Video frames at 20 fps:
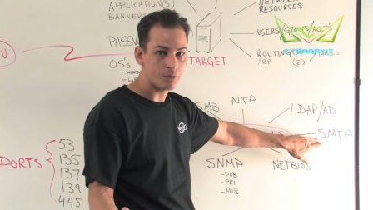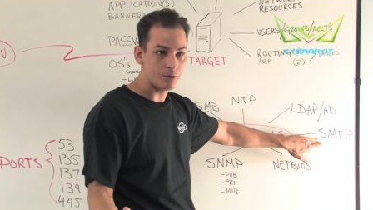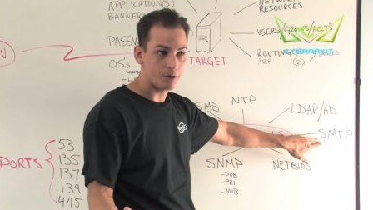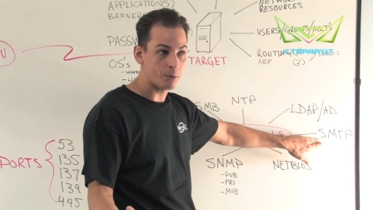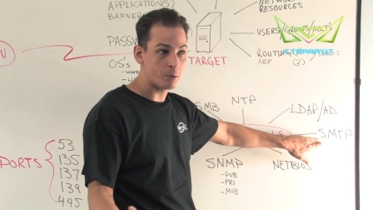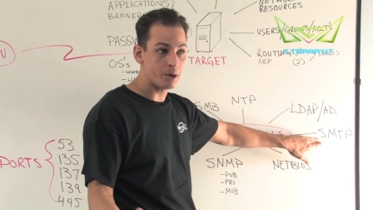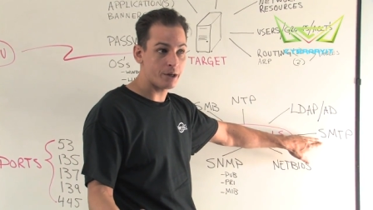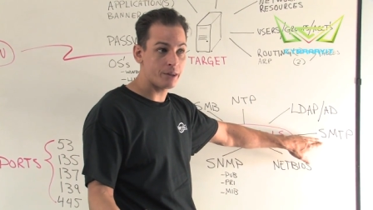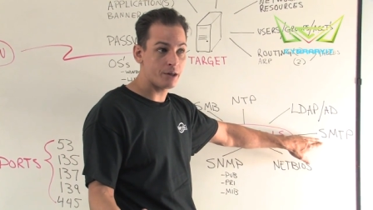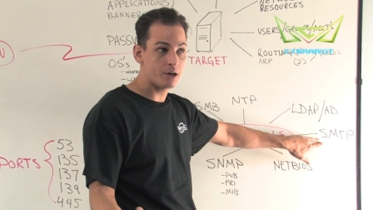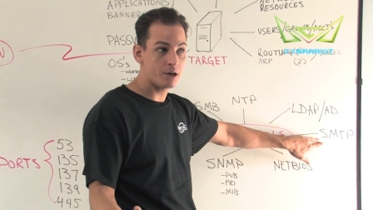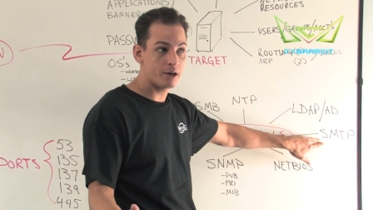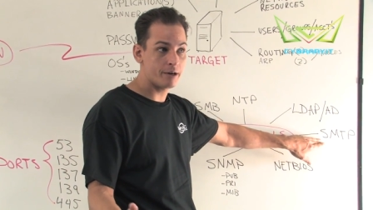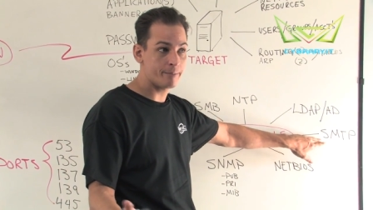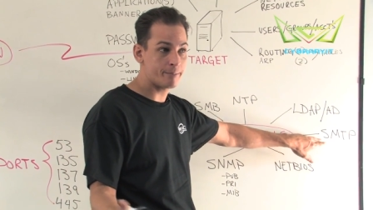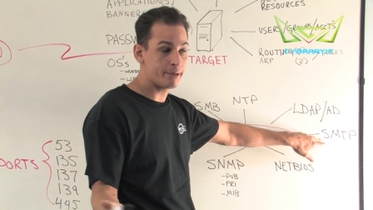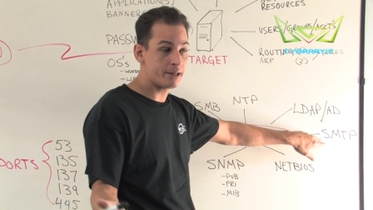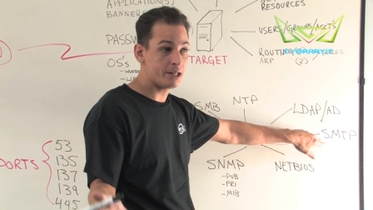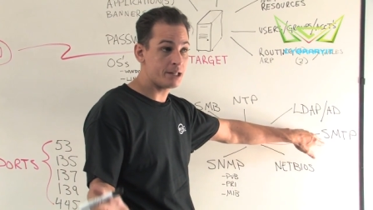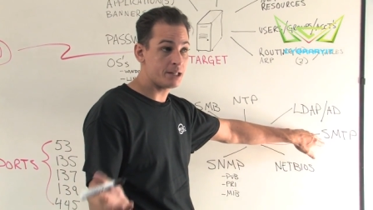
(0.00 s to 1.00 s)
whether
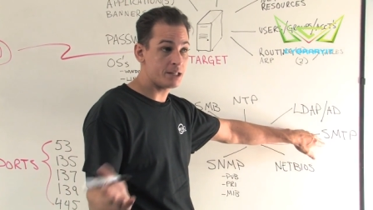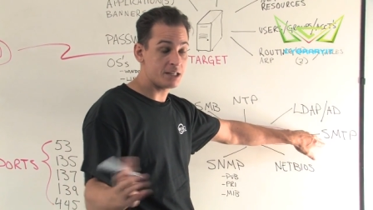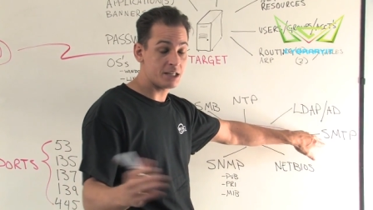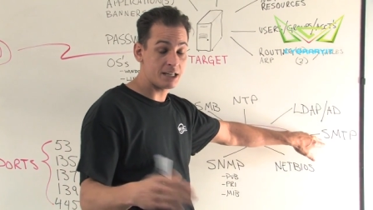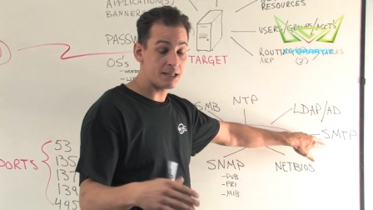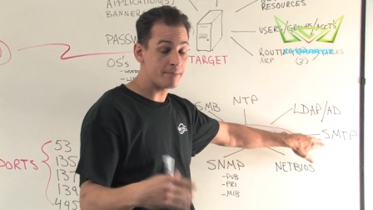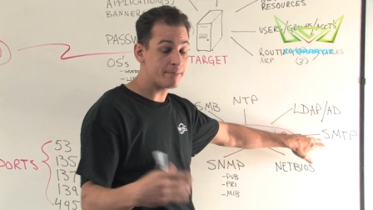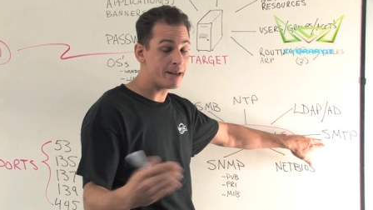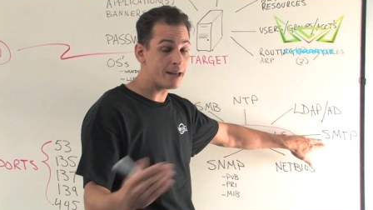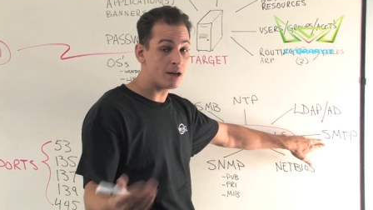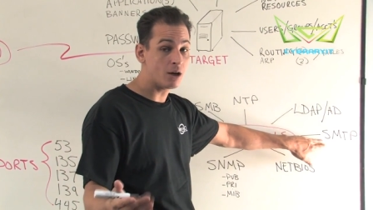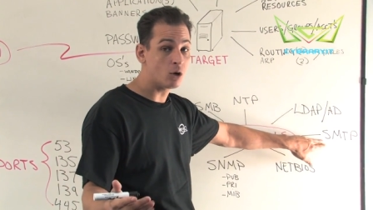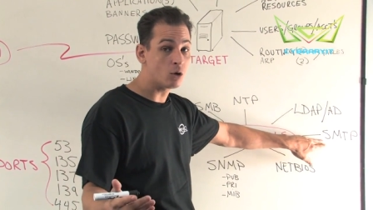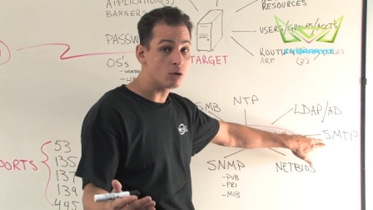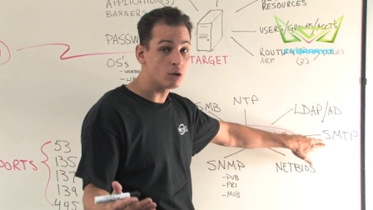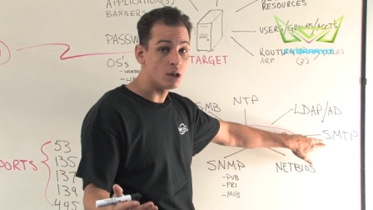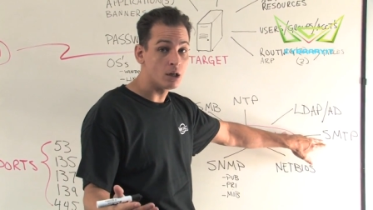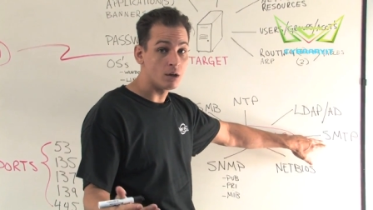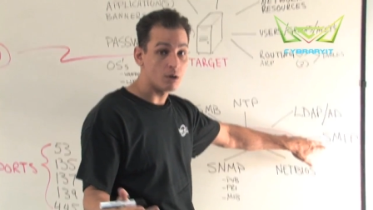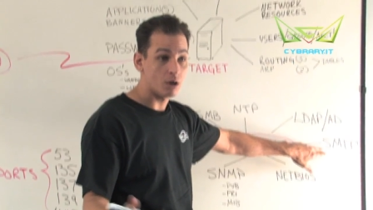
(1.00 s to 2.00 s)
it be email